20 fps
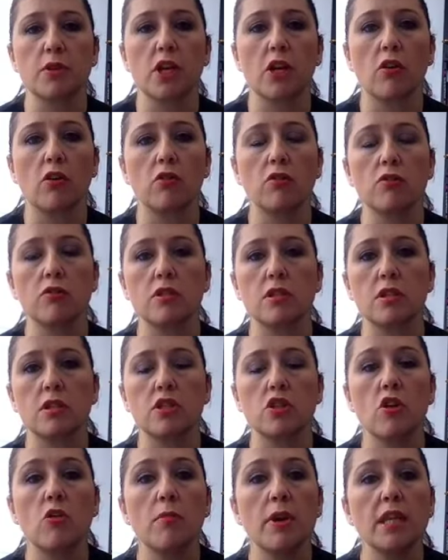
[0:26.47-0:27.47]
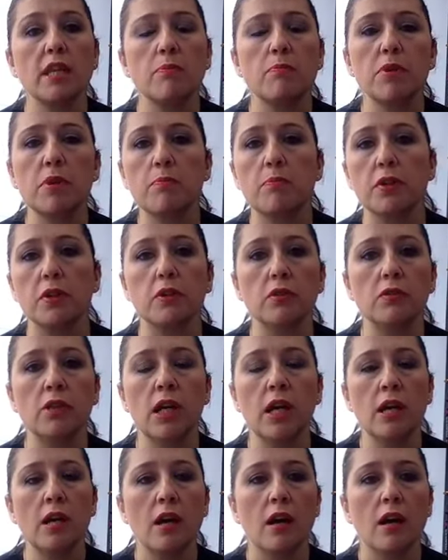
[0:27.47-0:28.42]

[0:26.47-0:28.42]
because so many people